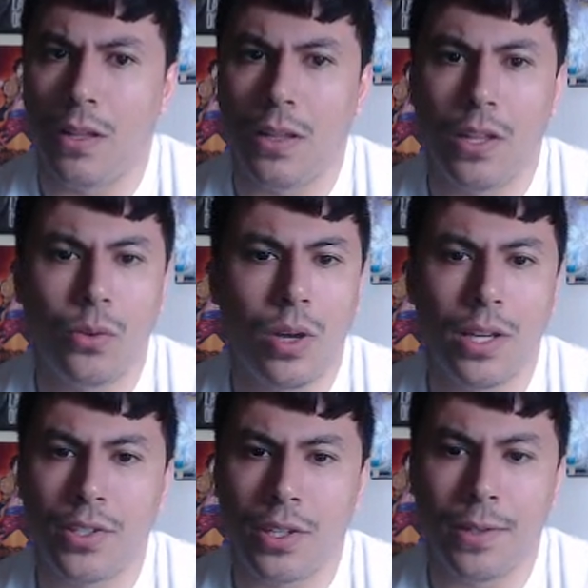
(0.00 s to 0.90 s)

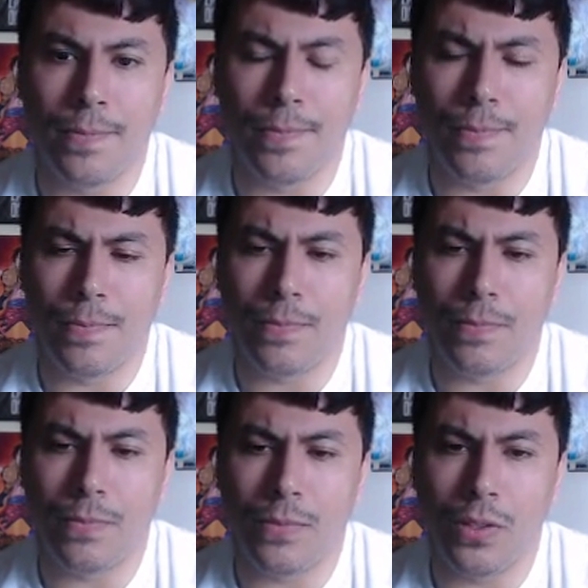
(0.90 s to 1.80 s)
otherwise,
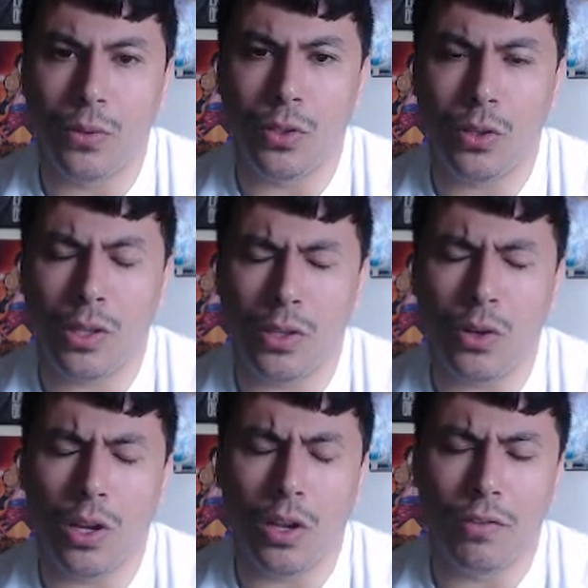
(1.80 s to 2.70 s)
you
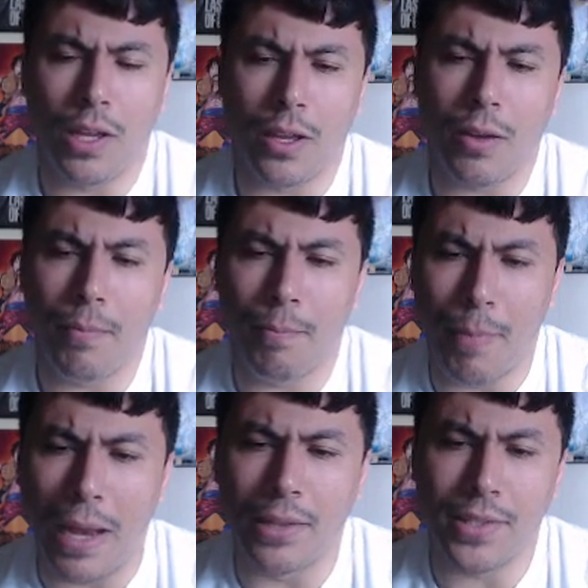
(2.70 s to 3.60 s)
got a lot of like
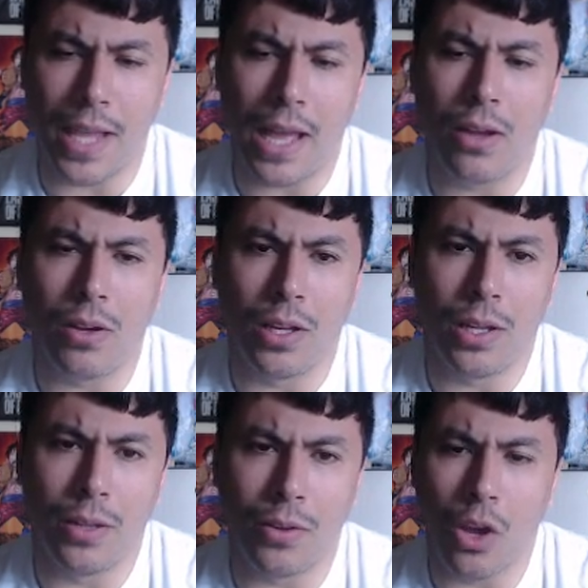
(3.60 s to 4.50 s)
balancing
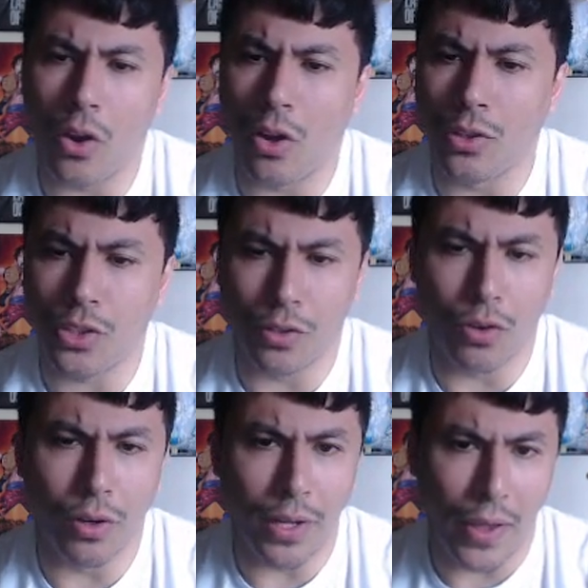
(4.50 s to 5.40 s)
out going on. So you've
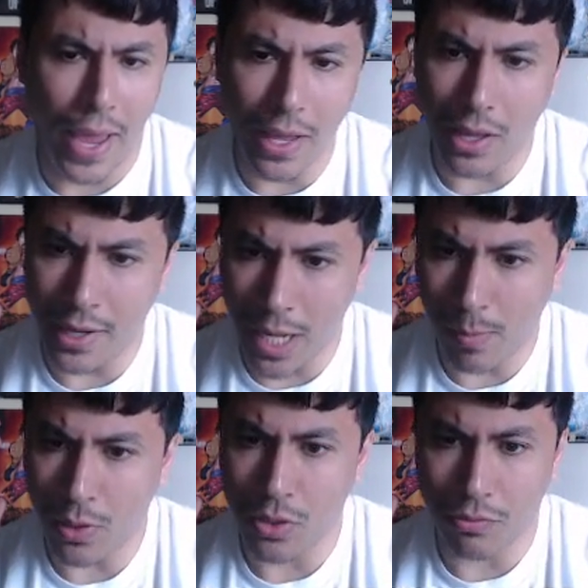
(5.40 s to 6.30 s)
got now 8
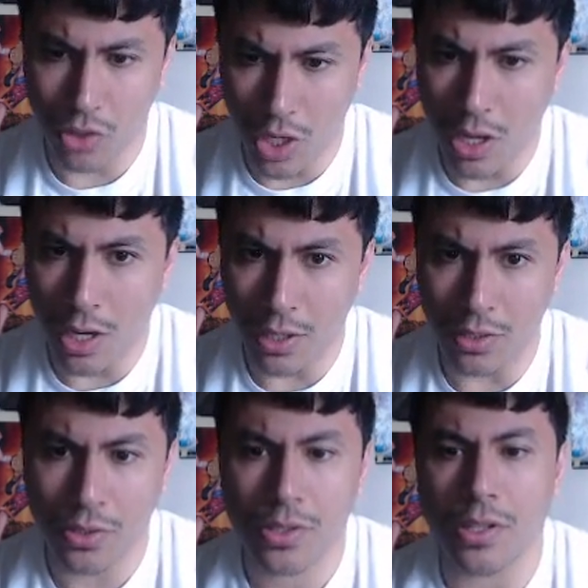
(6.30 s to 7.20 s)
enablers of G
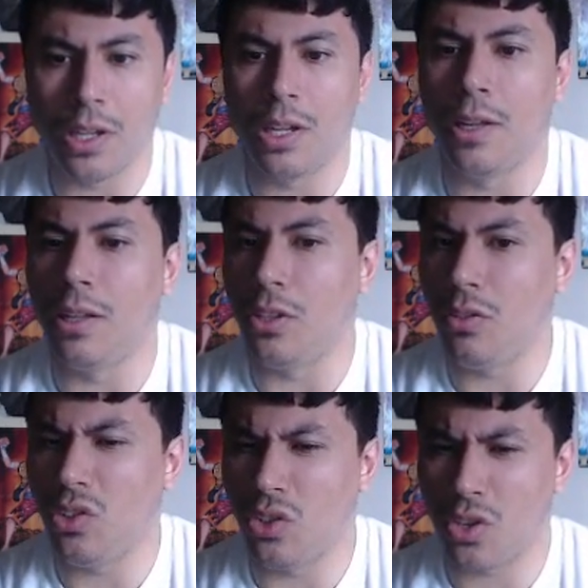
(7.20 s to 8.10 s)
Guardians. You
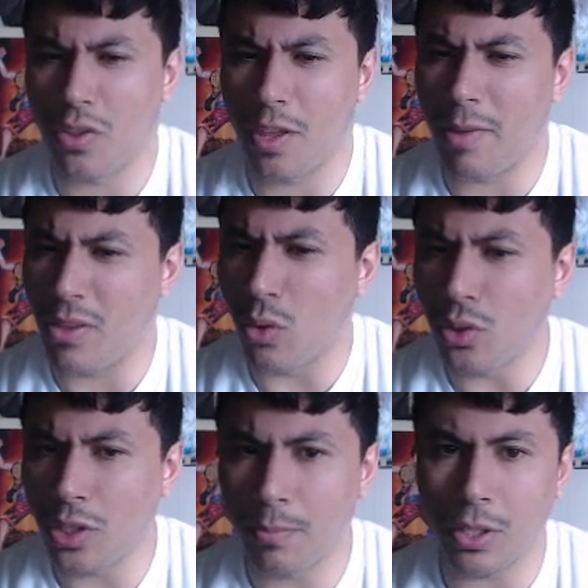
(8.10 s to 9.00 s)
just got to think about the
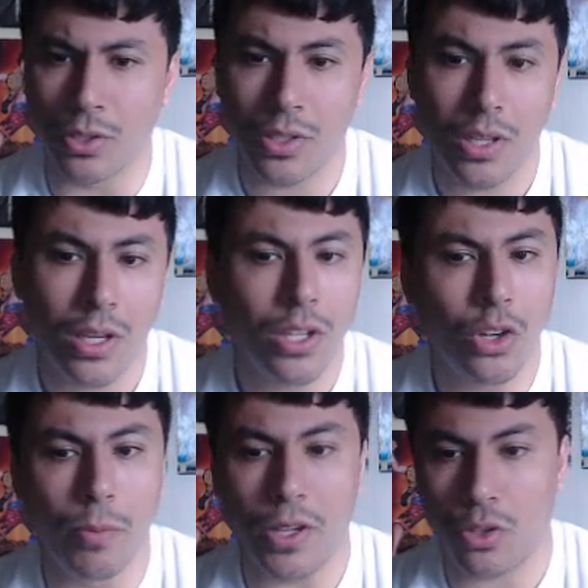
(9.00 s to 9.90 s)
order, because you
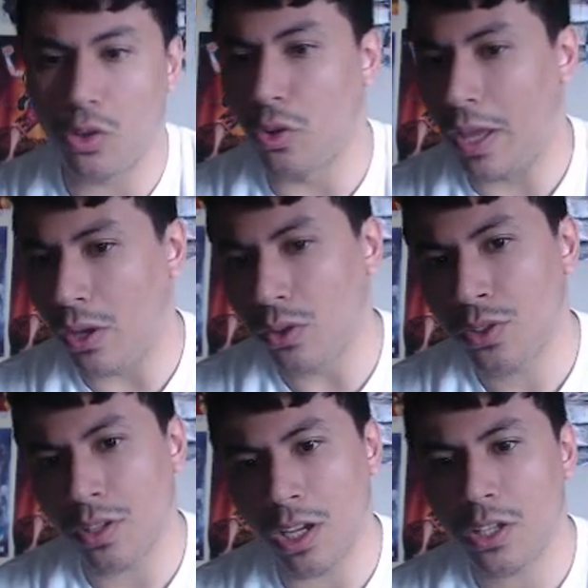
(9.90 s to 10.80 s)
got to make sure you got your
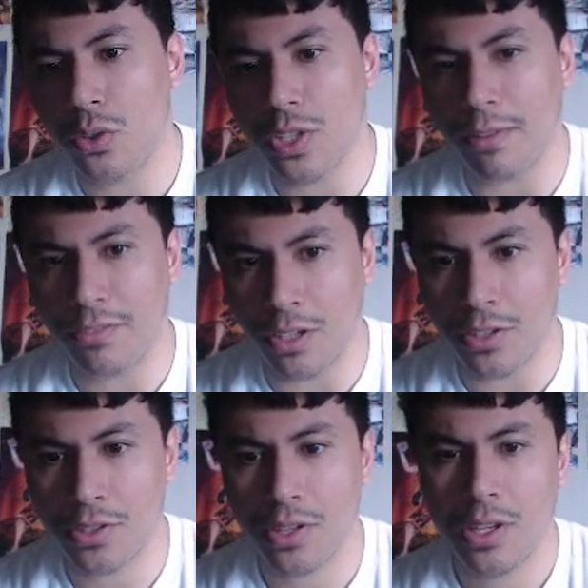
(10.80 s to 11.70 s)
heals used up
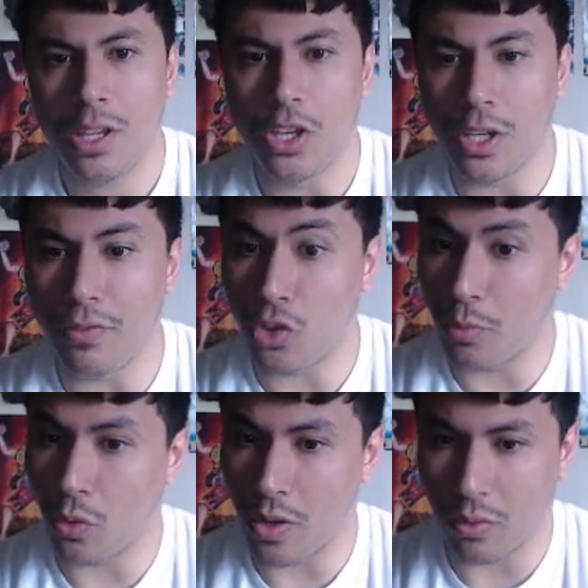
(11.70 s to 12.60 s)
first. You can even drop
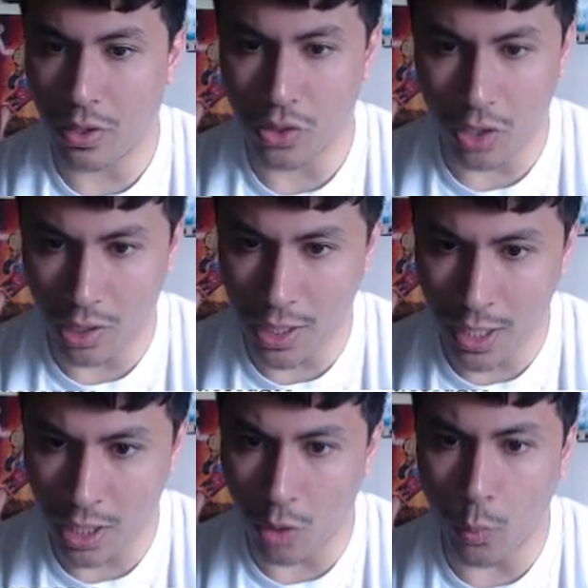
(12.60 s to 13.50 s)
your grade 3 heals early,
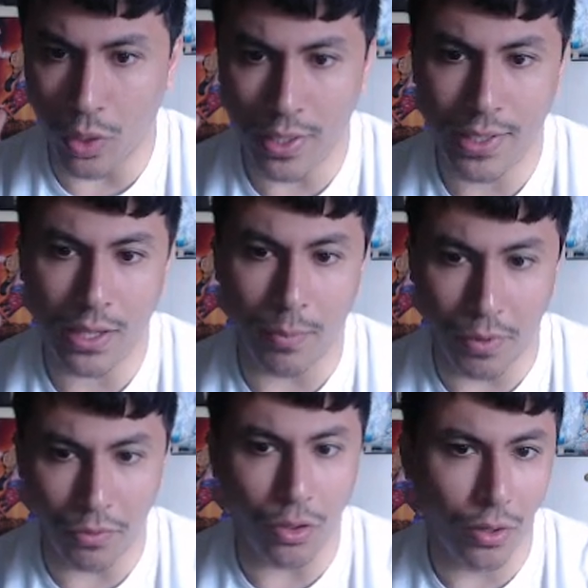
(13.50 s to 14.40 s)
a lot more easily than
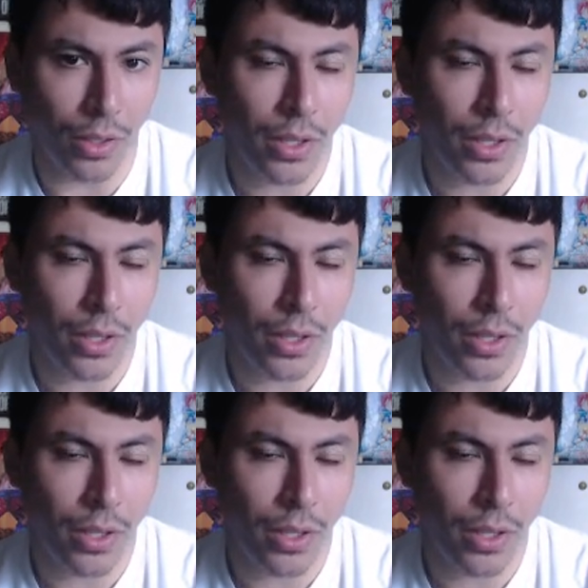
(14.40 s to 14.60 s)
before,